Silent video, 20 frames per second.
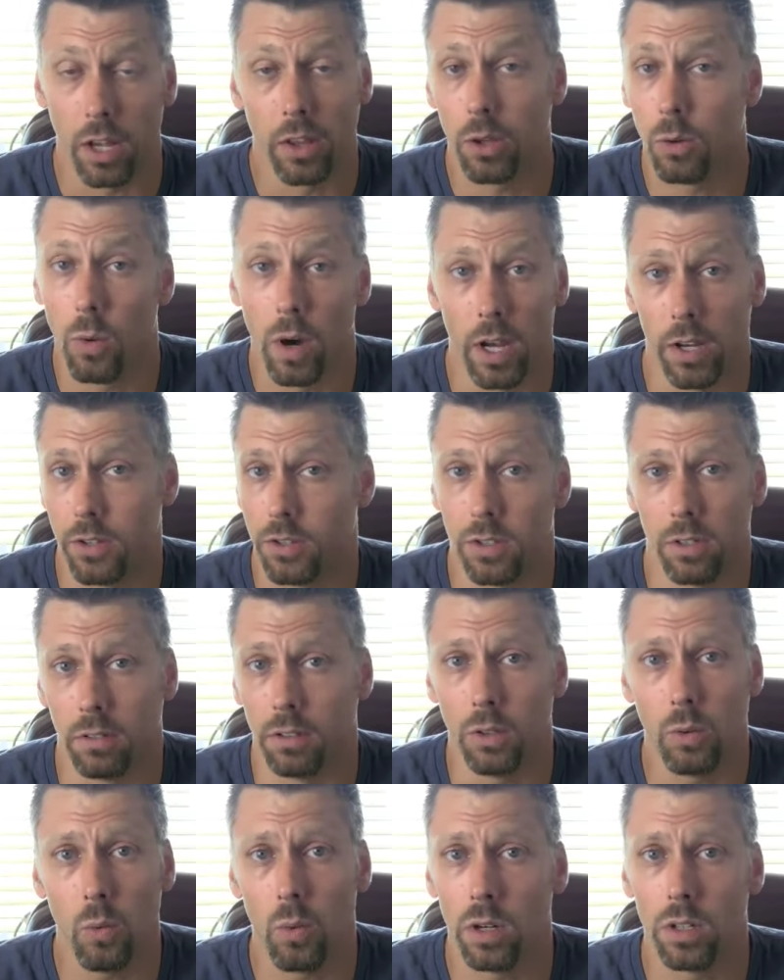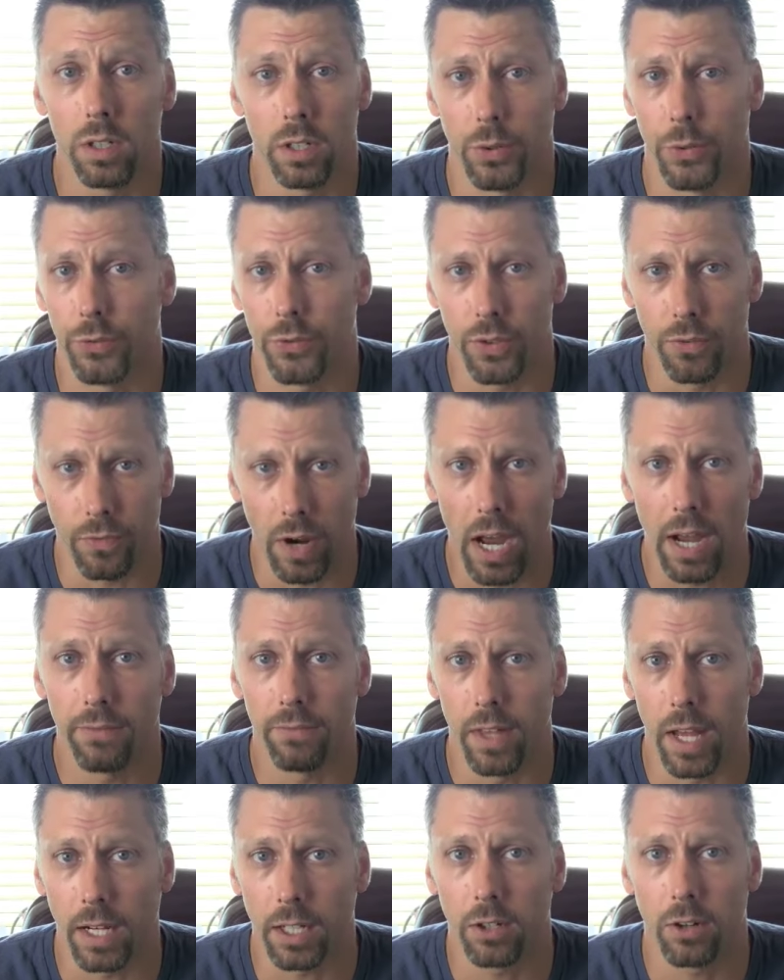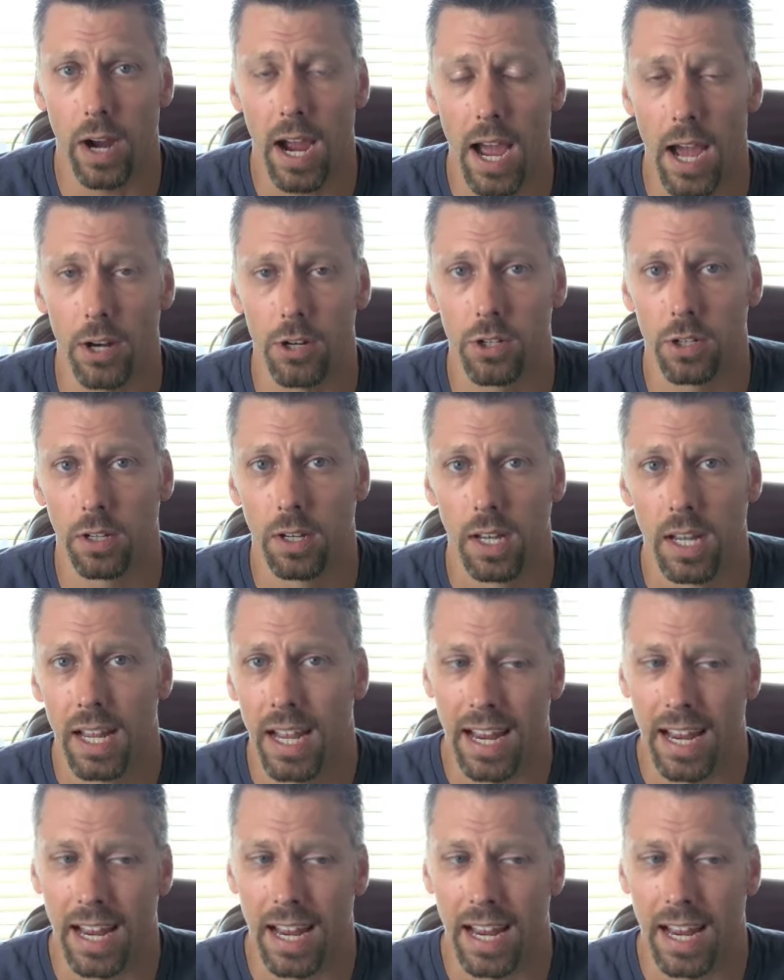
Otherwise, you wouldn't have survived that crash.